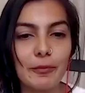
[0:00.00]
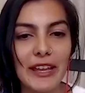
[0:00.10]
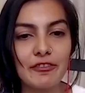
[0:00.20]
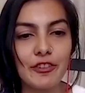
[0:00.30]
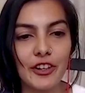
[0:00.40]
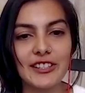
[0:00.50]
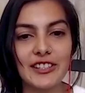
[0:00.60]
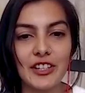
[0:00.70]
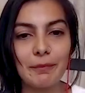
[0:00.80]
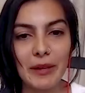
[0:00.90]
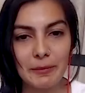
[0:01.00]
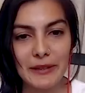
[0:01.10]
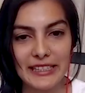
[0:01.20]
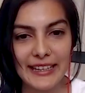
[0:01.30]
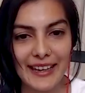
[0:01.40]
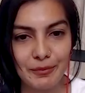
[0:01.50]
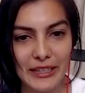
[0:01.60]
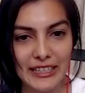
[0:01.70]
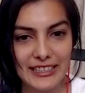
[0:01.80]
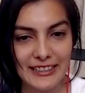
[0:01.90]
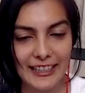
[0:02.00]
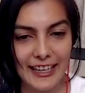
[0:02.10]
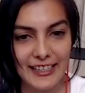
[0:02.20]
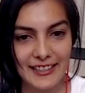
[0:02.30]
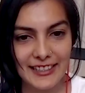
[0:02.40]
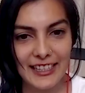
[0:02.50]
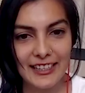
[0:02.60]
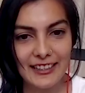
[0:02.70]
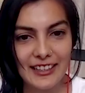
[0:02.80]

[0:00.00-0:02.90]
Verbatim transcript: main focus is on PPC campaigns in that case, isn't it?